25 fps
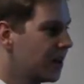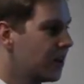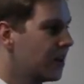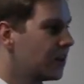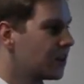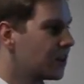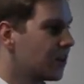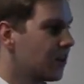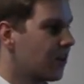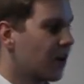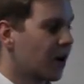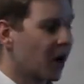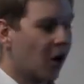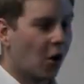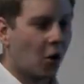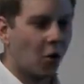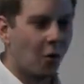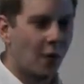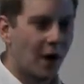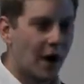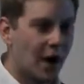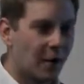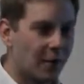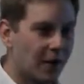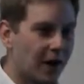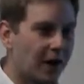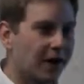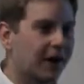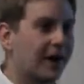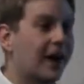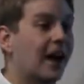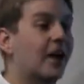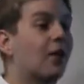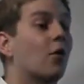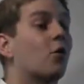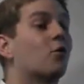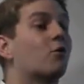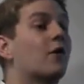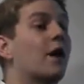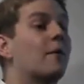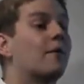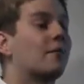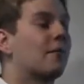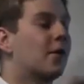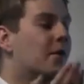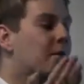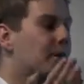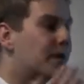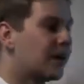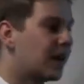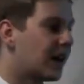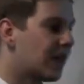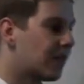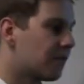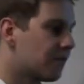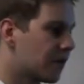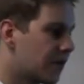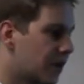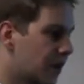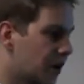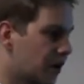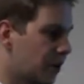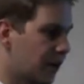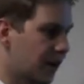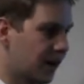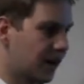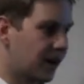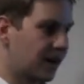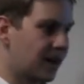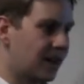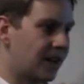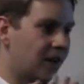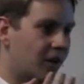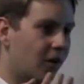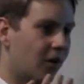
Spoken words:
So a coal power plant cannot ramp up and down very quickly